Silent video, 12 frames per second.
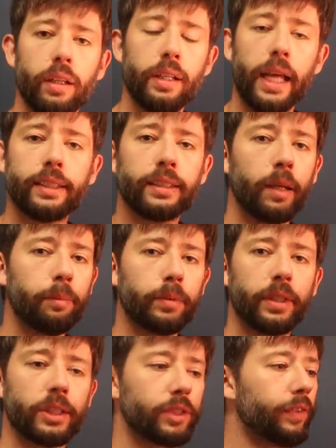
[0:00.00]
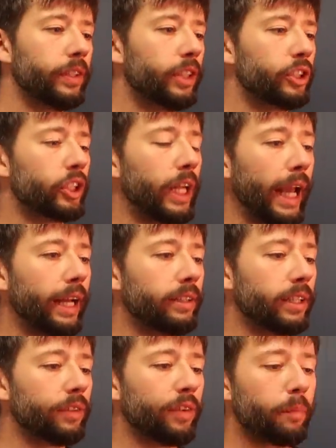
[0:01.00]
Next up, this vintage cake
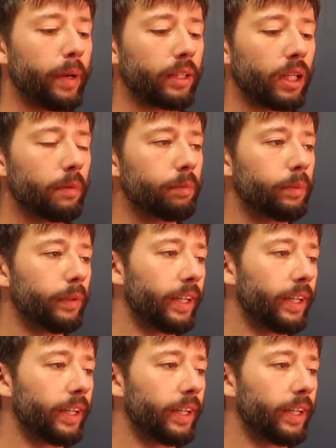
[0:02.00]
tin that we picked up,